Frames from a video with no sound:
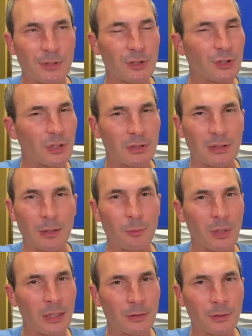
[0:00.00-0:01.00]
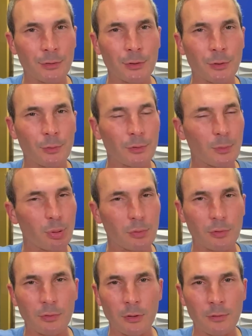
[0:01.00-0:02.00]
She's not waiting on you to pull
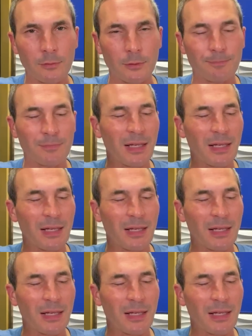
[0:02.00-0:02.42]
her over.